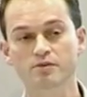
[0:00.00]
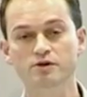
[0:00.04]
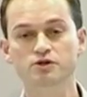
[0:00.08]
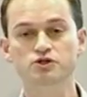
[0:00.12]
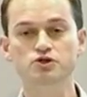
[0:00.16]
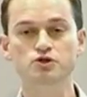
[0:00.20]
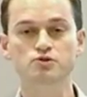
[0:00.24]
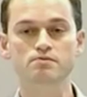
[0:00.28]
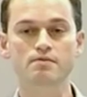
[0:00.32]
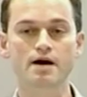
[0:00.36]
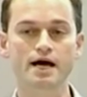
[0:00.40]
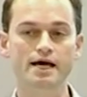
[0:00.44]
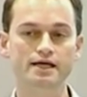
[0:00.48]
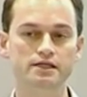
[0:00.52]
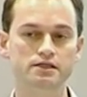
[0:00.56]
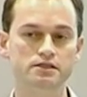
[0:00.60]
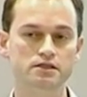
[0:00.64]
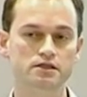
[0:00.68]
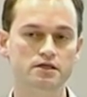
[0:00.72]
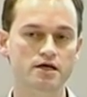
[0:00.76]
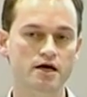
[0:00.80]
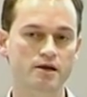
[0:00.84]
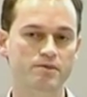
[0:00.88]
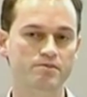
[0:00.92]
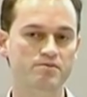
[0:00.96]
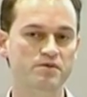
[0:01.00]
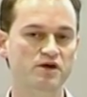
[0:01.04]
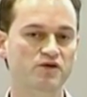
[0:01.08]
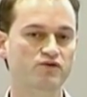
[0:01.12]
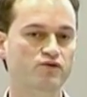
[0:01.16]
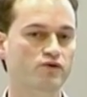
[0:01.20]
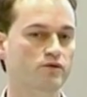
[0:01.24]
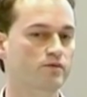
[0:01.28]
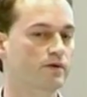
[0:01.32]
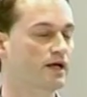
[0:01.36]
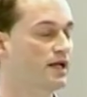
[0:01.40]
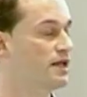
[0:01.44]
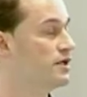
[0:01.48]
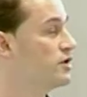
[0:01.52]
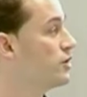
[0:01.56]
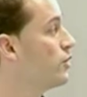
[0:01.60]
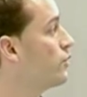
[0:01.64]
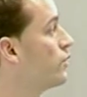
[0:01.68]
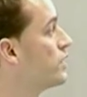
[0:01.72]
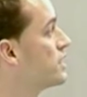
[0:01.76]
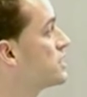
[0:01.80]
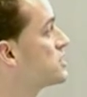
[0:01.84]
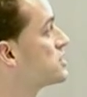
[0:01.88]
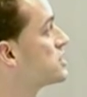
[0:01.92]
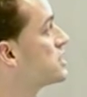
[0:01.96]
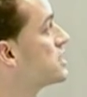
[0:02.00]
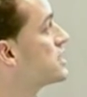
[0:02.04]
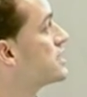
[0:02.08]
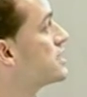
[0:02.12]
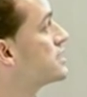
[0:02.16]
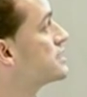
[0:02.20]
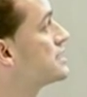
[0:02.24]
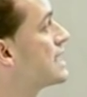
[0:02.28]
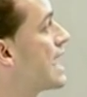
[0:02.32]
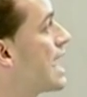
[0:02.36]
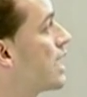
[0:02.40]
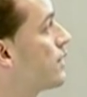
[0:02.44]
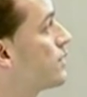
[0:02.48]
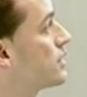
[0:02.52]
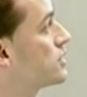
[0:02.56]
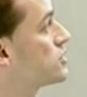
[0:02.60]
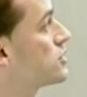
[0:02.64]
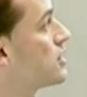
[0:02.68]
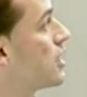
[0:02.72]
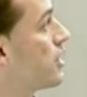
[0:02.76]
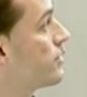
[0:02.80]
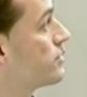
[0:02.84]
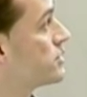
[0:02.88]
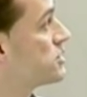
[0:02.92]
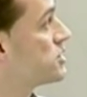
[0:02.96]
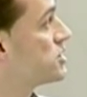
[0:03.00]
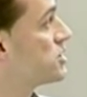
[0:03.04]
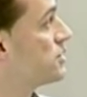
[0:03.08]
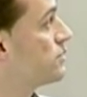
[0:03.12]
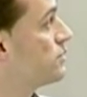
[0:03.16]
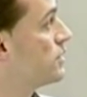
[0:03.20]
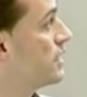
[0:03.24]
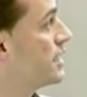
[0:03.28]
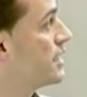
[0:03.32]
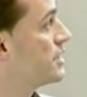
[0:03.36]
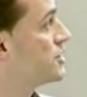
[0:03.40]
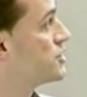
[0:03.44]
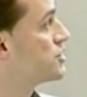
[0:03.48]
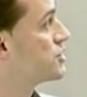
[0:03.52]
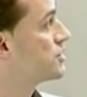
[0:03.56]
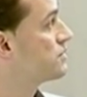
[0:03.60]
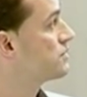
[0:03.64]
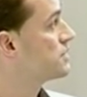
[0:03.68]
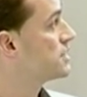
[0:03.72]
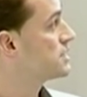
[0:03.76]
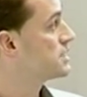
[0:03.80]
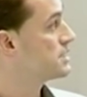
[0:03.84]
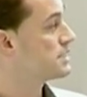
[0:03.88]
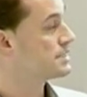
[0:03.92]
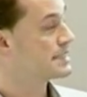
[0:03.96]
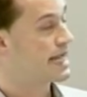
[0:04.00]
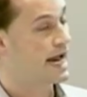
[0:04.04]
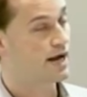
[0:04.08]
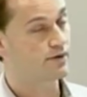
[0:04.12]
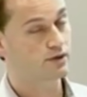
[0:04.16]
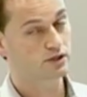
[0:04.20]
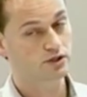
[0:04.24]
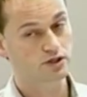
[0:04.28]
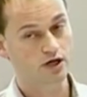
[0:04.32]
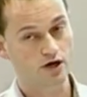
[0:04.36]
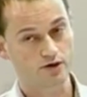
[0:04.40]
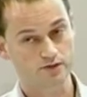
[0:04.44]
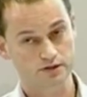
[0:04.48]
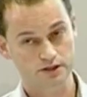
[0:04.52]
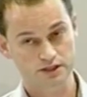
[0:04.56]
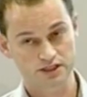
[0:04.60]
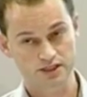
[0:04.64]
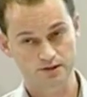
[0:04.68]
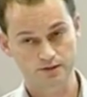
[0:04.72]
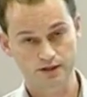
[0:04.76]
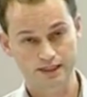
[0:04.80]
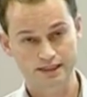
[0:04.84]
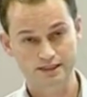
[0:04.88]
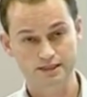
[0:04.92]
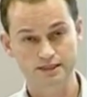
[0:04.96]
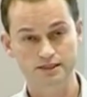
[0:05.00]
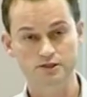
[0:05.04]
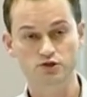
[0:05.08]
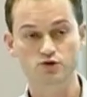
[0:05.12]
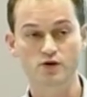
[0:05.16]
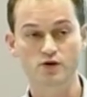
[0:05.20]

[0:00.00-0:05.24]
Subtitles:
but you might not be familiar with direct current stimulation. This is direct current stimulation,